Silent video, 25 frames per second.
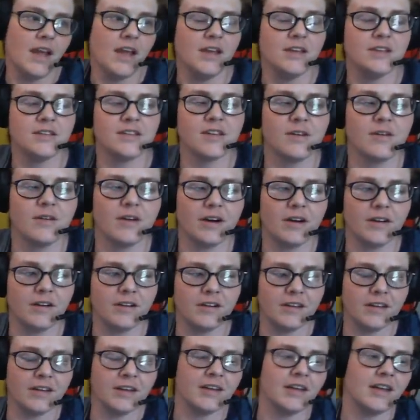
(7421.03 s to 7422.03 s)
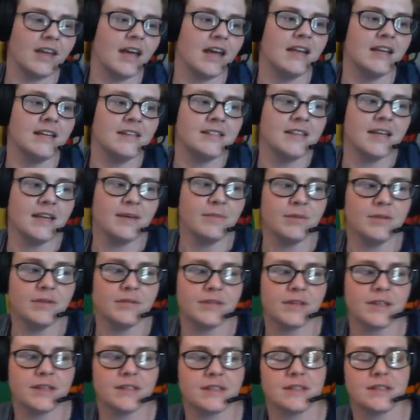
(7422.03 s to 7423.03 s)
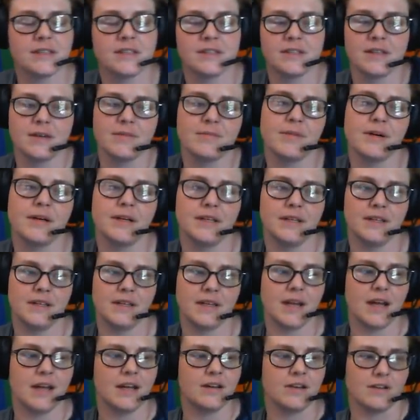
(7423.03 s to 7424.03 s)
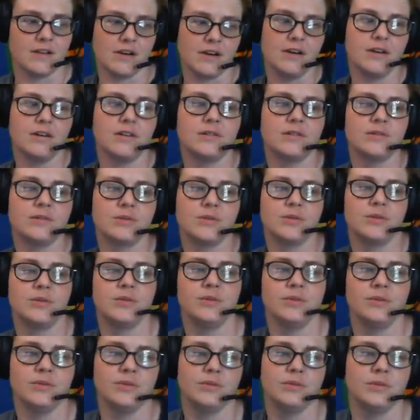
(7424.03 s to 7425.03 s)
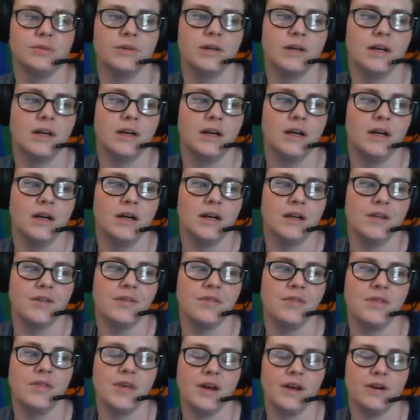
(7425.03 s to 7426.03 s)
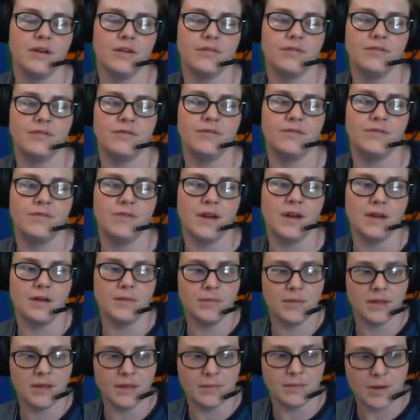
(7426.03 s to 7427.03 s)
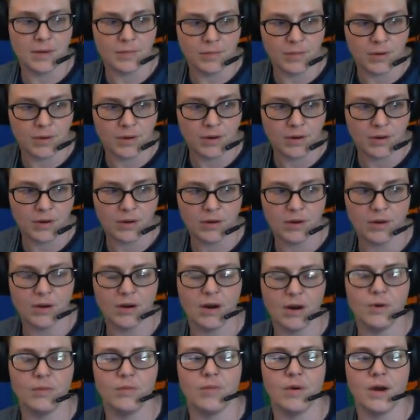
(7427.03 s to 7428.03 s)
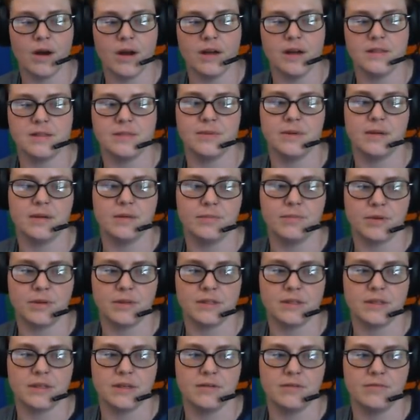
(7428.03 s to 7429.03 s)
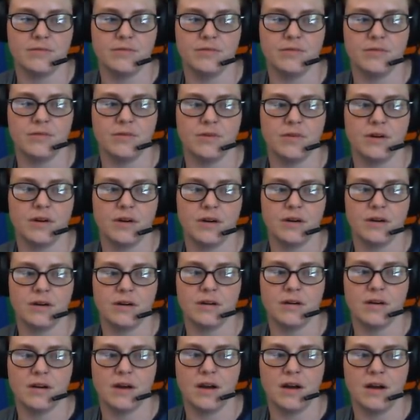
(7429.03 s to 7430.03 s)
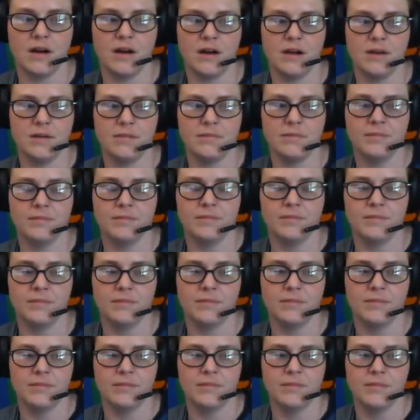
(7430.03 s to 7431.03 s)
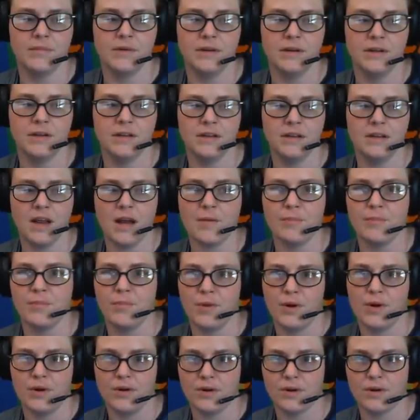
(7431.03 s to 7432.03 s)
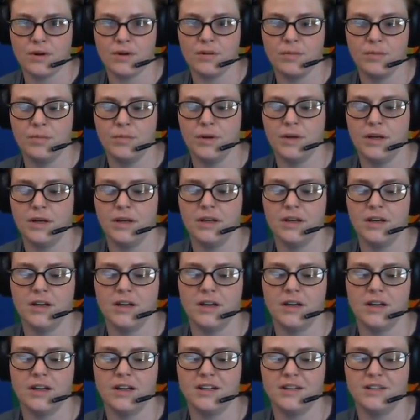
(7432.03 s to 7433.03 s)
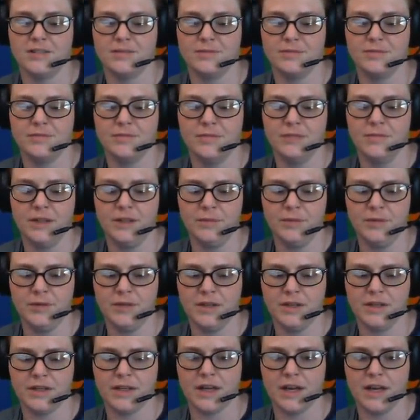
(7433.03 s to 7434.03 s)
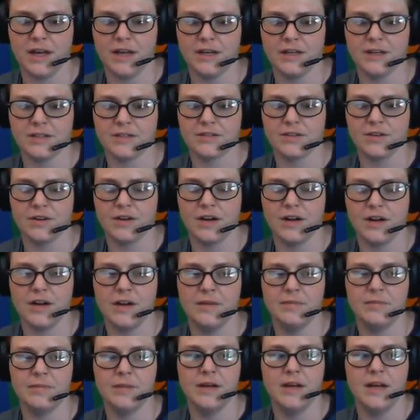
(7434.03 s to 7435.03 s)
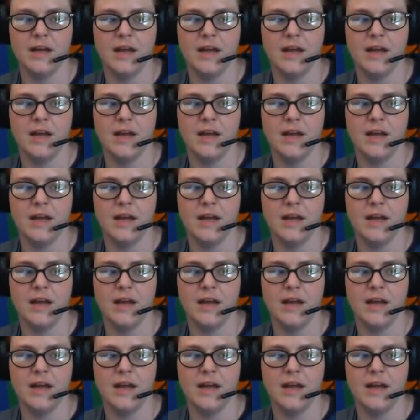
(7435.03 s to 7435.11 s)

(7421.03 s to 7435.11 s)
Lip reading: so an example of this is somebody that I know who their family member was put in prison for not murder, but a pretty heinous crime.